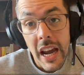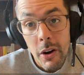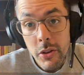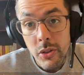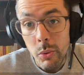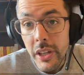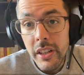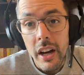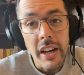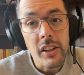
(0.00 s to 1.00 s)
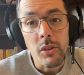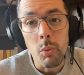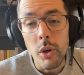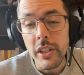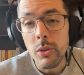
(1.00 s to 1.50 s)
hours a week, I could
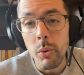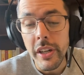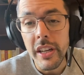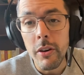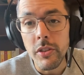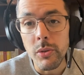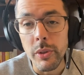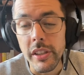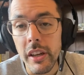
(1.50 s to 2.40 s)
work 20 hours a week.